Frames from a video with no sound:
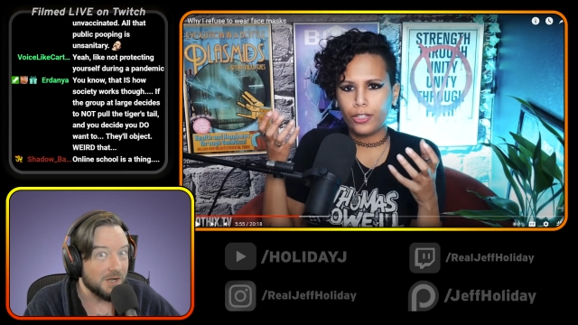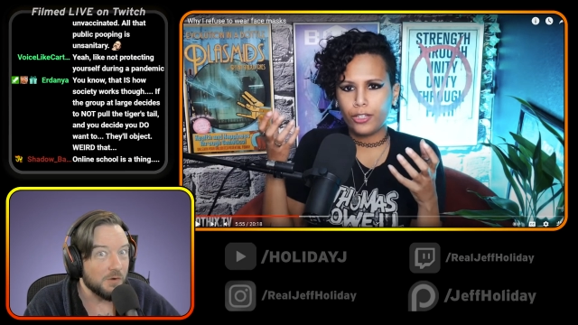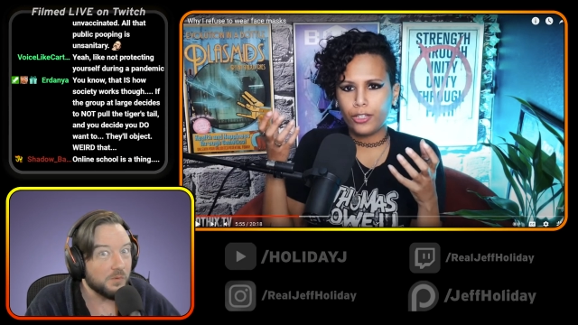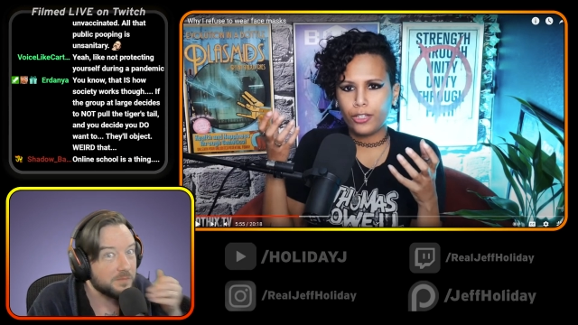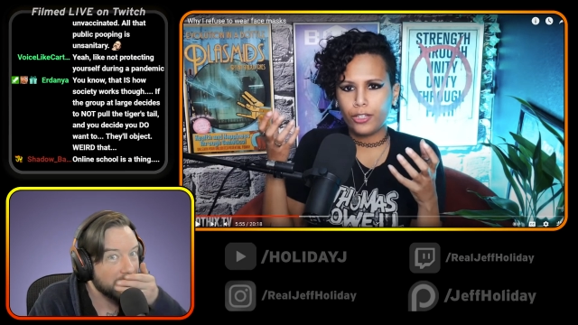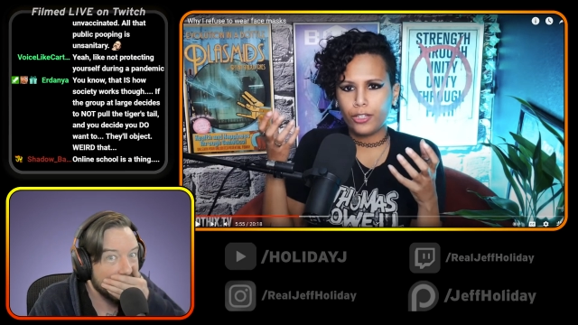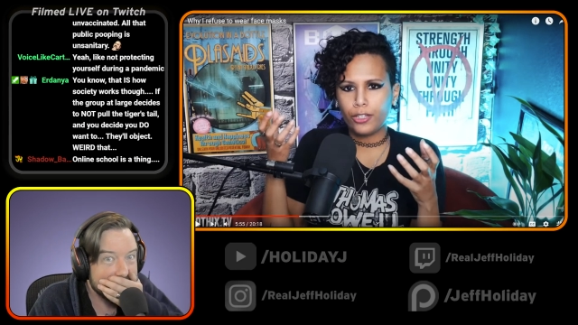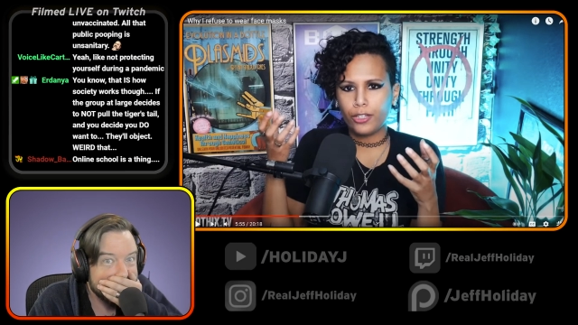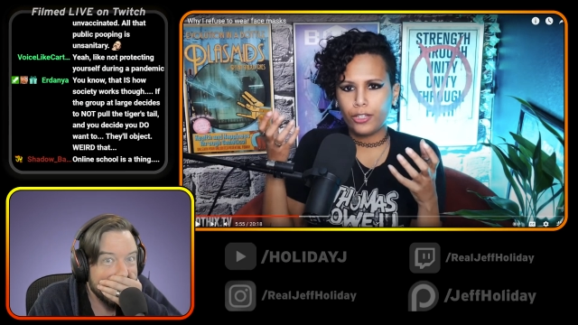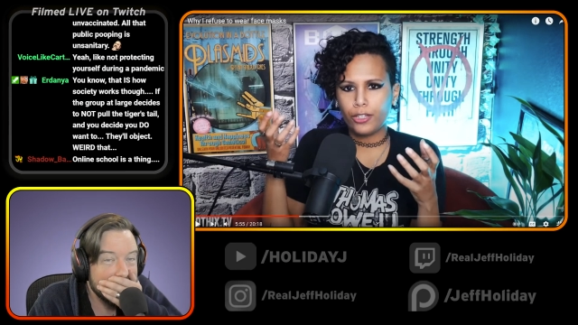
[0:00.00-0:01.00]
Speaker 1: with
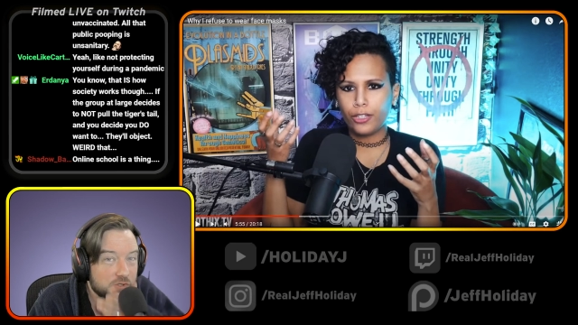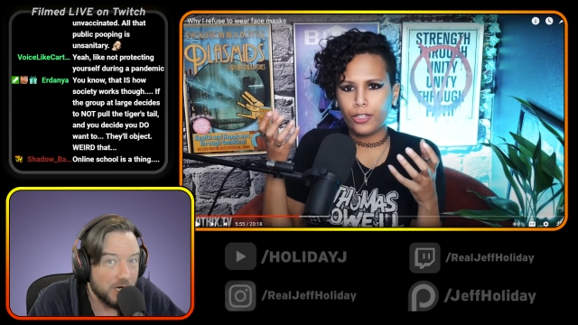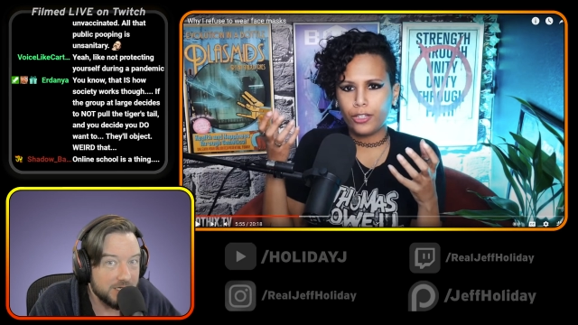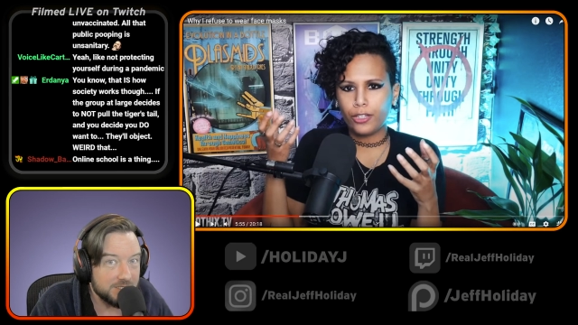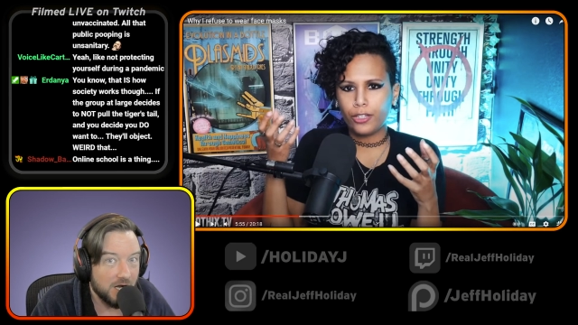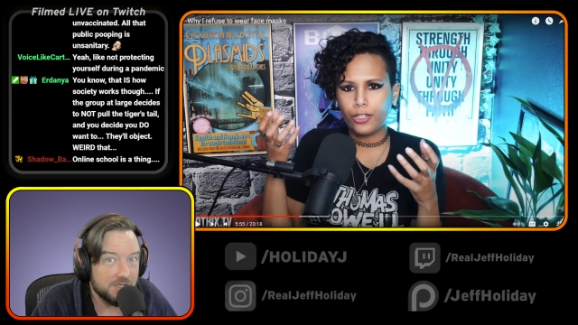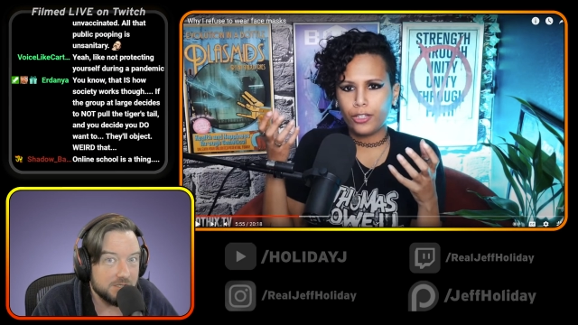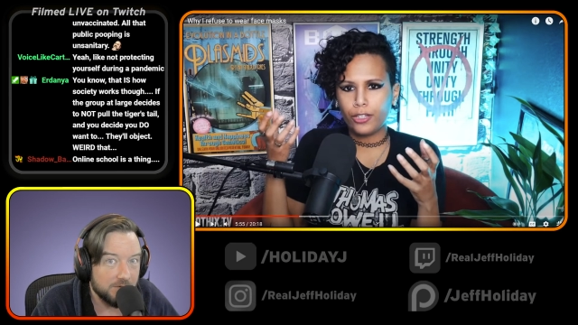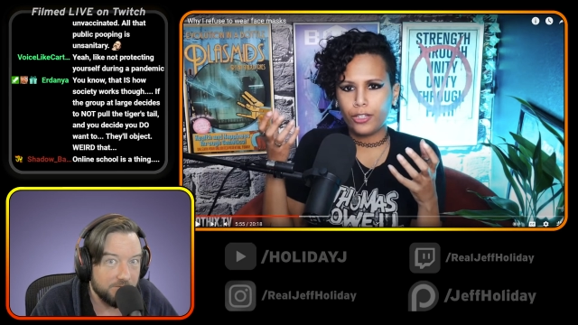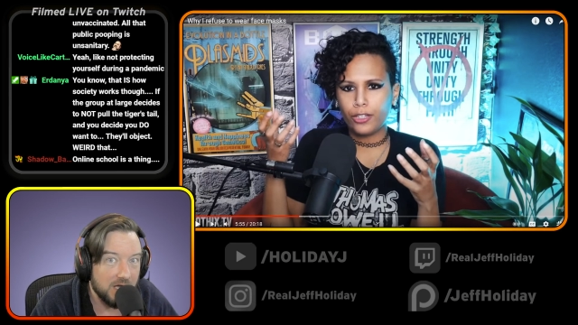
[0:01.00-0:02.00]
masks on, trying to talk to
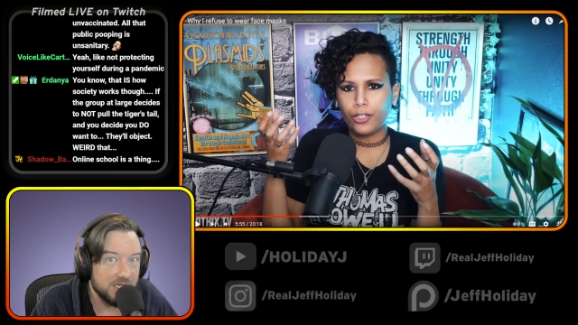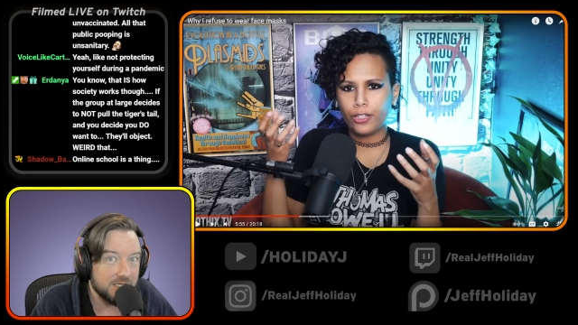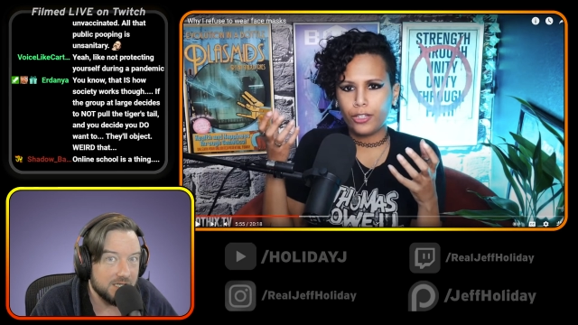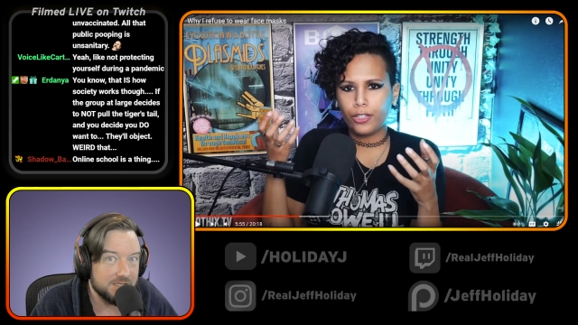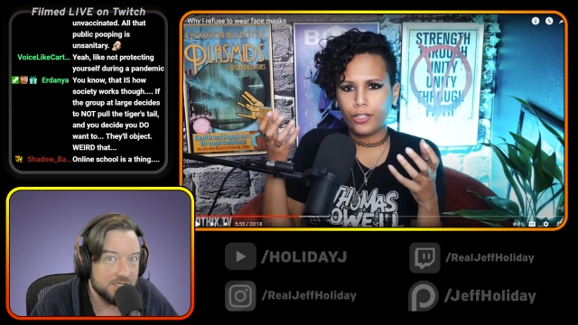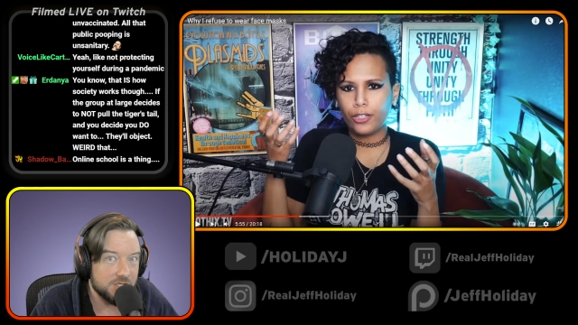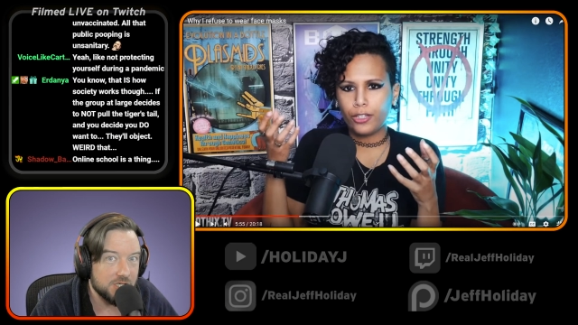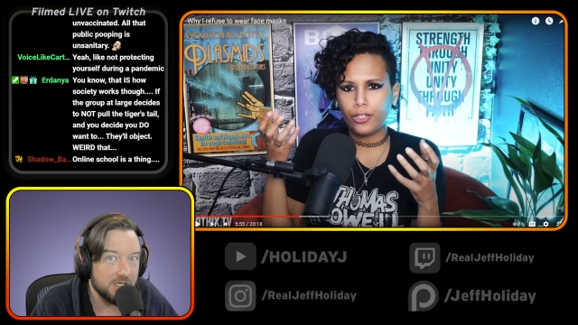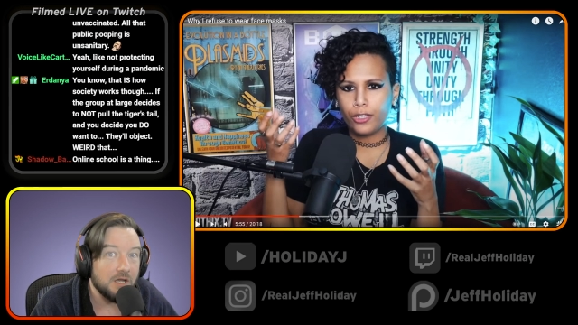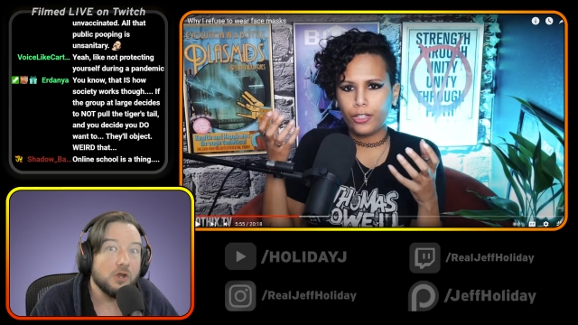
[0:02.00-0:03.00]
their fucking kids and
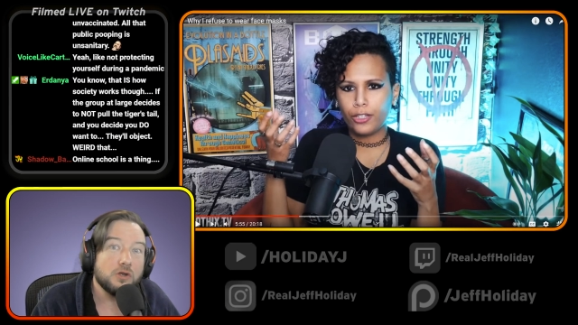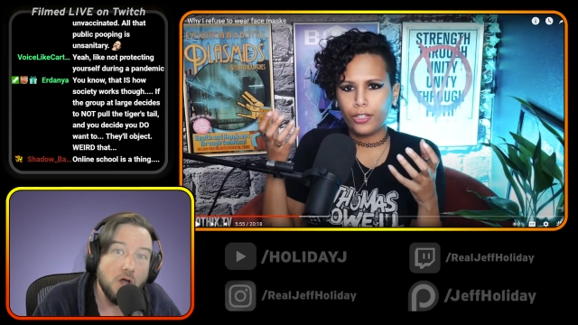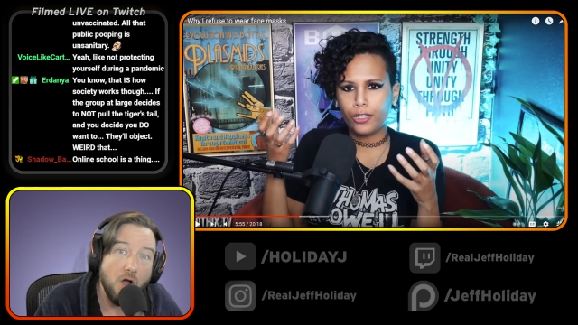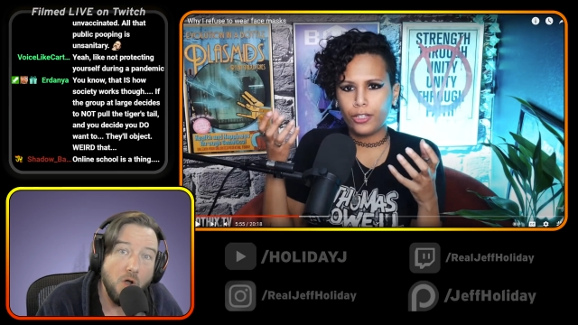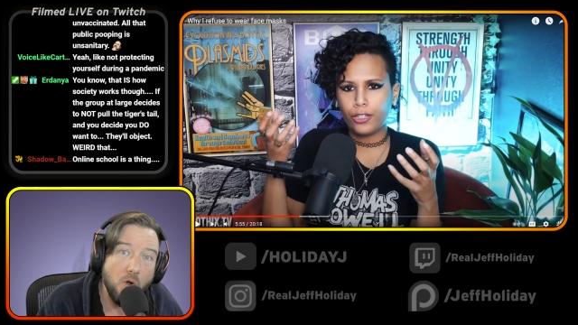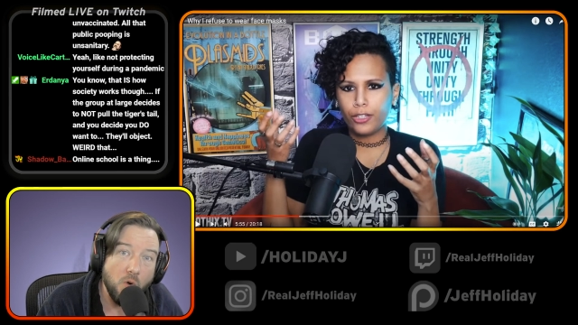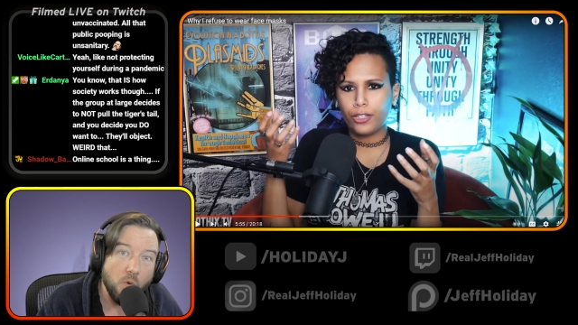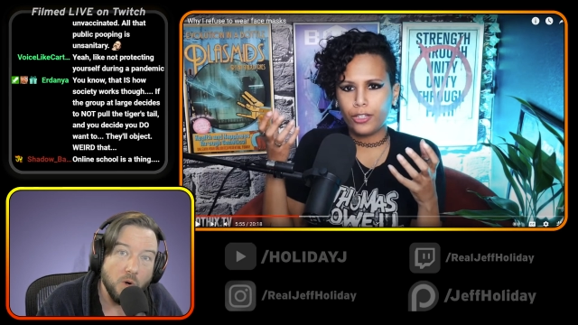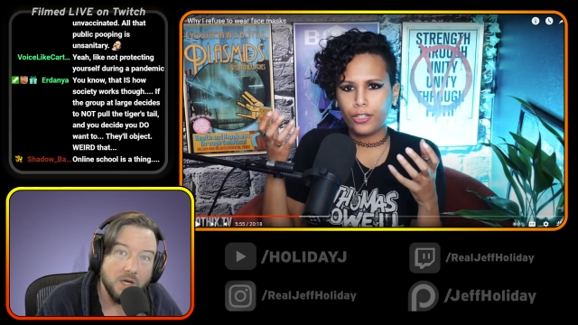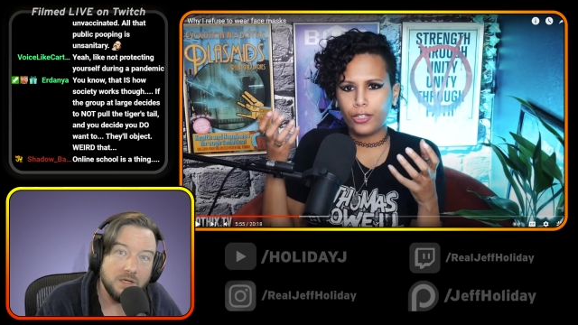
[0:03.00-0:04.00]
shit?
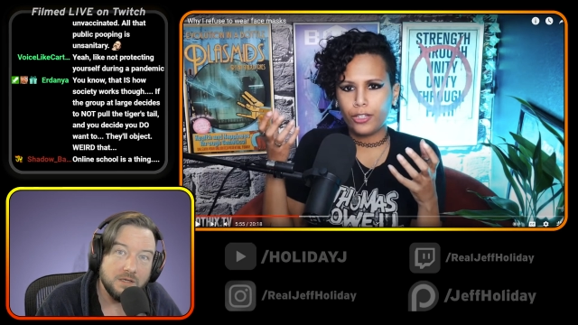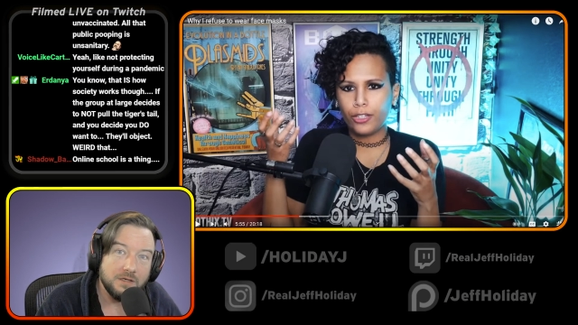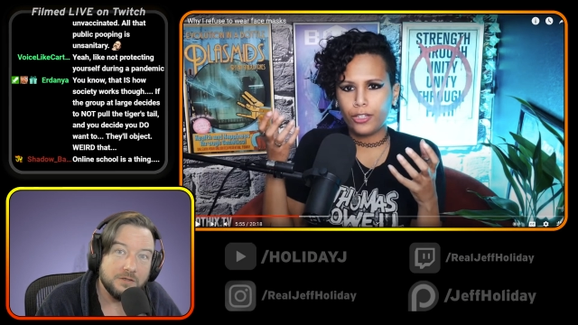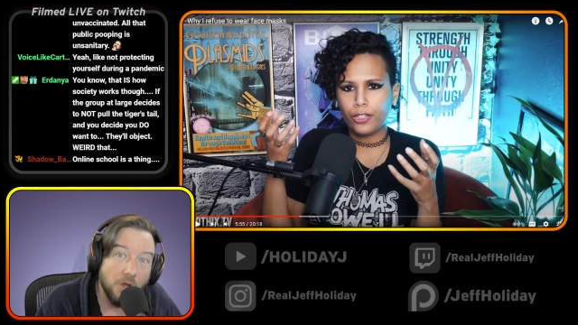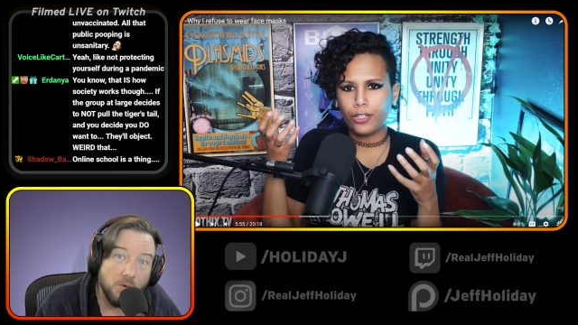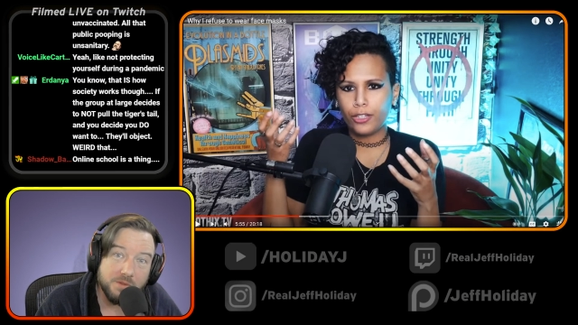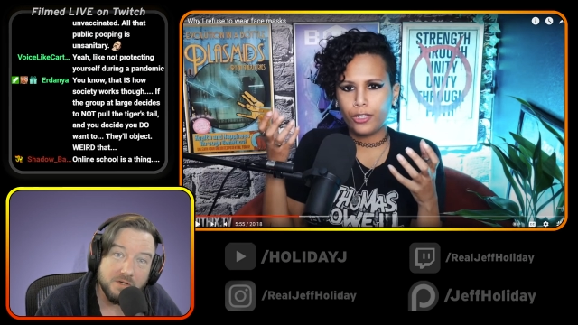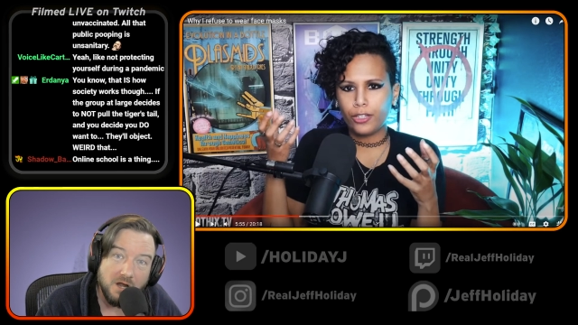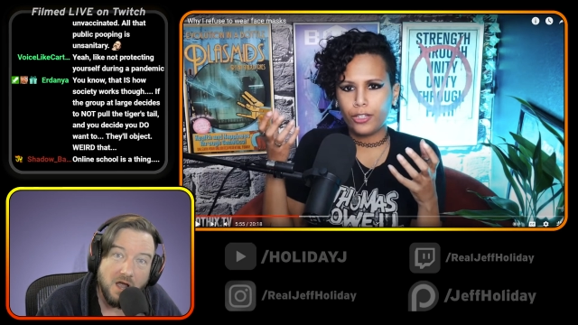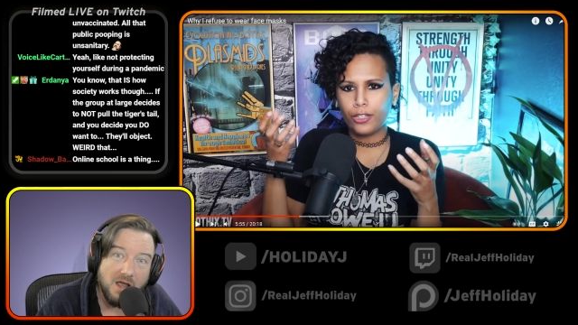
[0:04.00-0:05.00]
No, no, they're
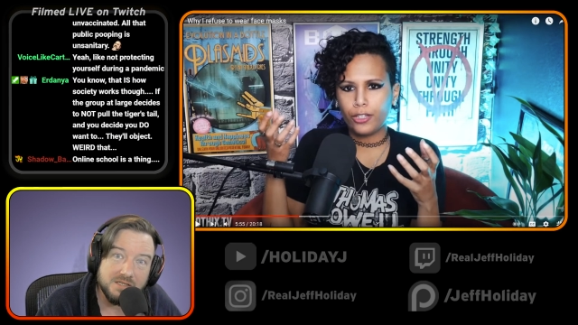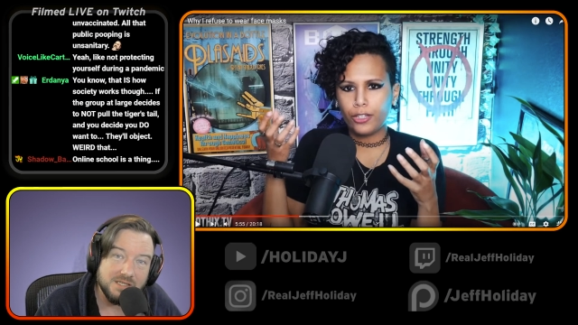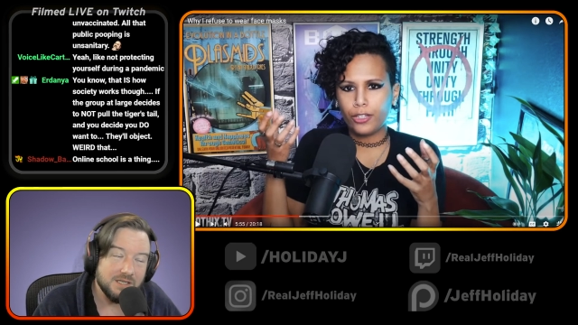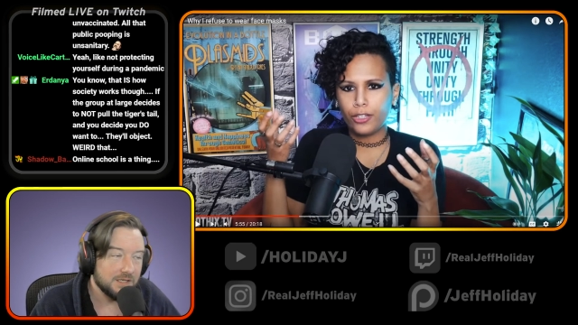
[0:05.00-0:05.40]
not.